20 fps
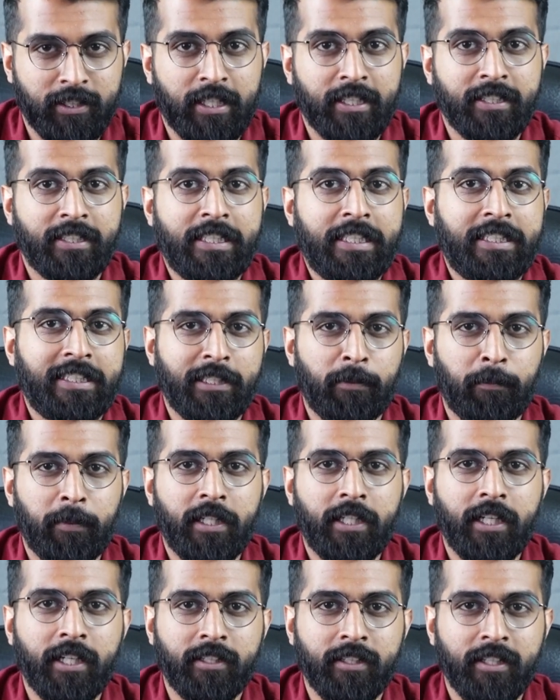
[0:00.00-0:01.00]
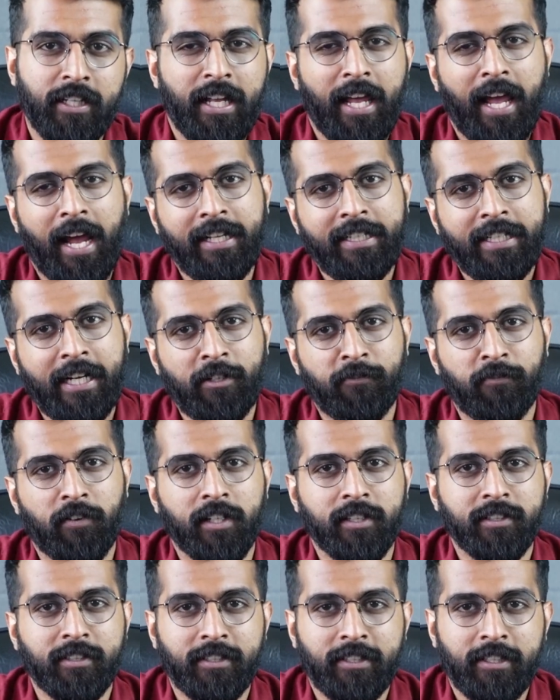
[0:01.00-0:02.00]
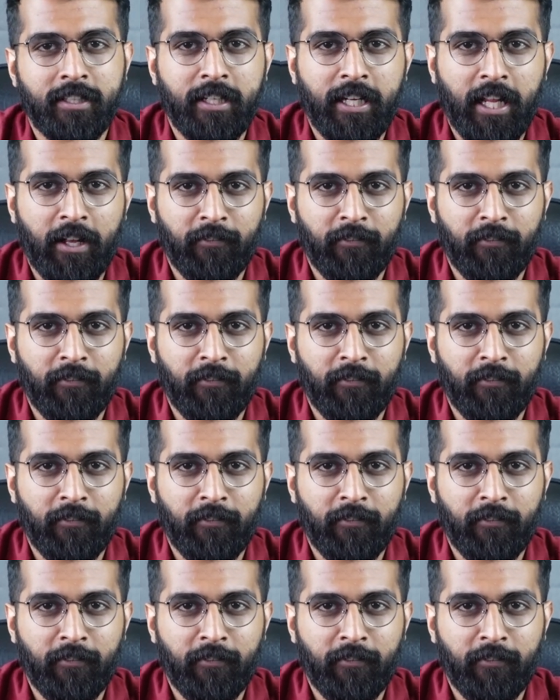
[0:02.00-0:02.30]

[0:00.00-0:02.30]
such as the intermediate and the advanced